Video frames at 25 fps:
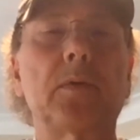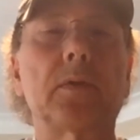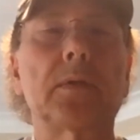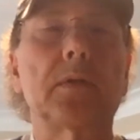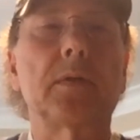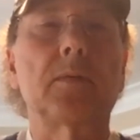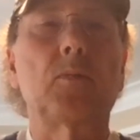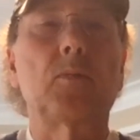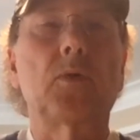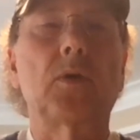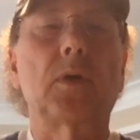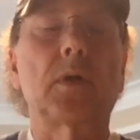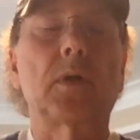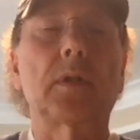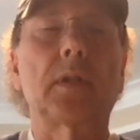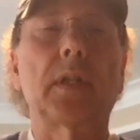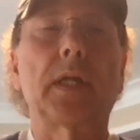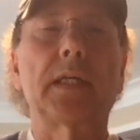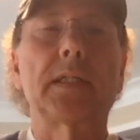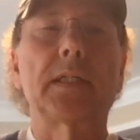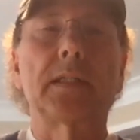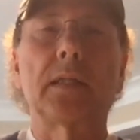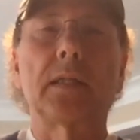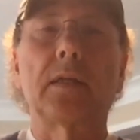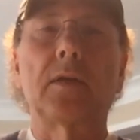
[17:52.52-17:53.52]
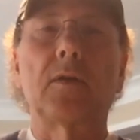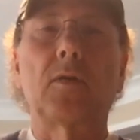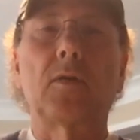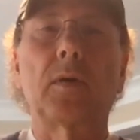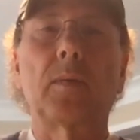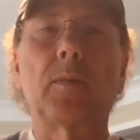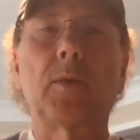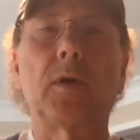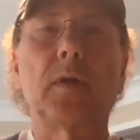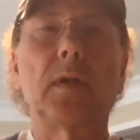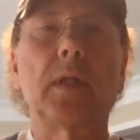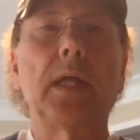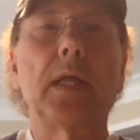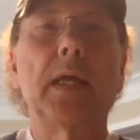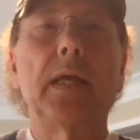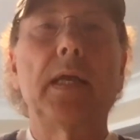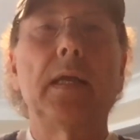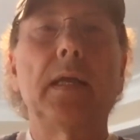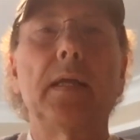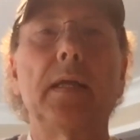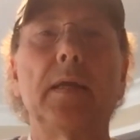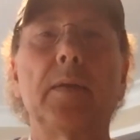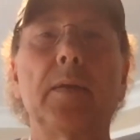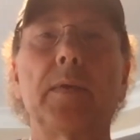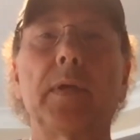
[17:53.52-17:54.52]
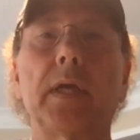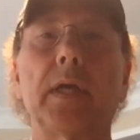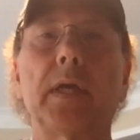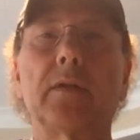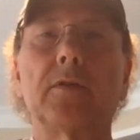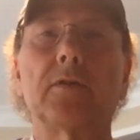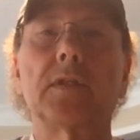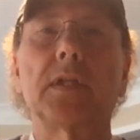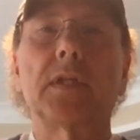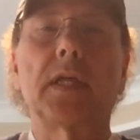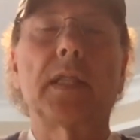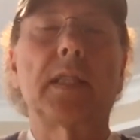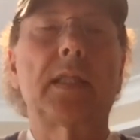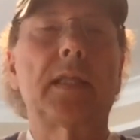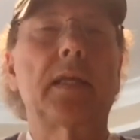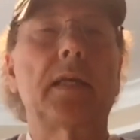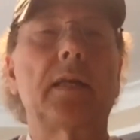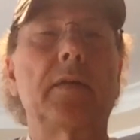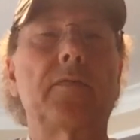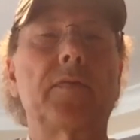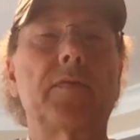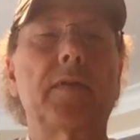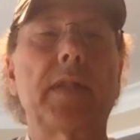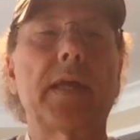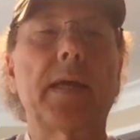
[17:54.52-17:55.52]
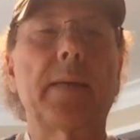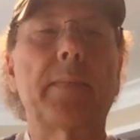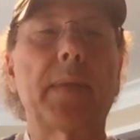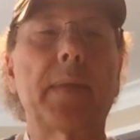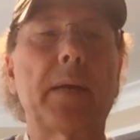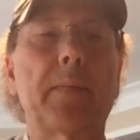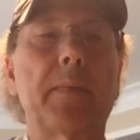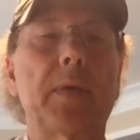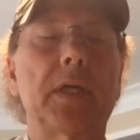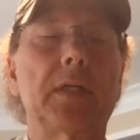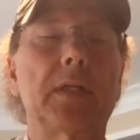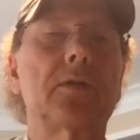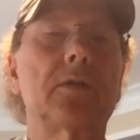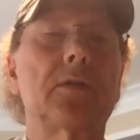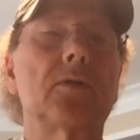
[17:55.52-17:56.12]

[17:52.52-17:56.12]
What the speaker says: to work less than normal, yet there's nothing in it for them. That makes no